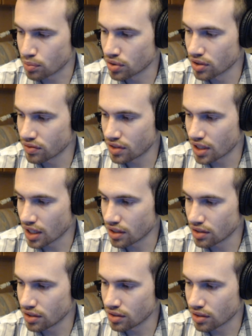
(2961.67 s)
proved that
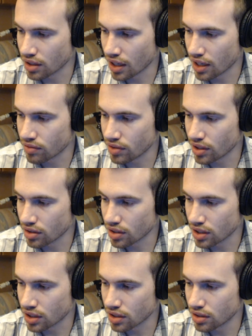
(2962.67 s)
you can have either a
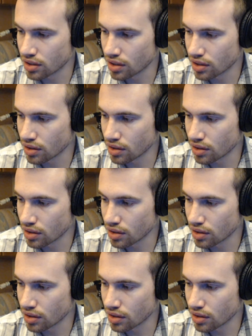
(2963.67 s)
good